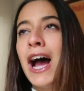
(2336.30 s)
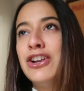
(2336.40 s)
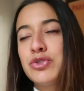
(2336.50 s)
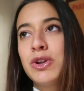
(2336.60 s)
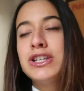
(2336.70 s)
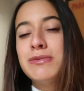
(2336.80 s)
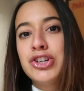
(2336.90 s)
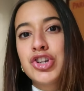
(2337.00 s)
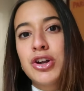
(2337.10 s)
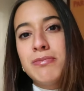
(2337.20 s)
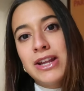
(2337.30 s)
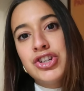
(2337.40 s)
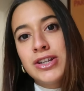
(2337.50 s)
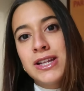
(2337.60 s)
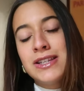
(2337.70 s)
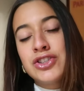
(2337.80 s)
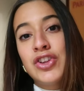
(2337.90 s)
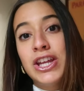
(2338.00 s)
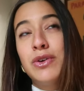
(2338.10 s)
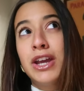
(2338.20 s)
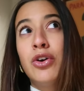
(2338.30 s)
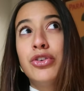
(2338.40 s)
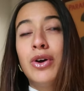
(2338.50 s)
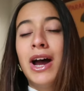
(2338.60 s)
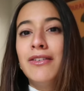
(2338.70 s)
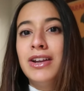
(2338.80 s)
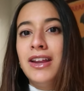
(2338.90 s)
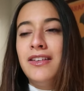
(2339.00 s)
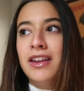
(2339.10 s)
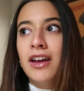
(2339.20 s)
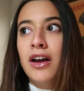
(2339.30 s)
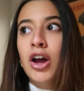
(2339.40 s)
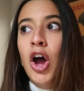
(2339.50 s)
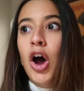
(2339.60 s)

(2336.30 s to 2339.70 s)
I just wanted to make sure to mention this so that you can also have an idea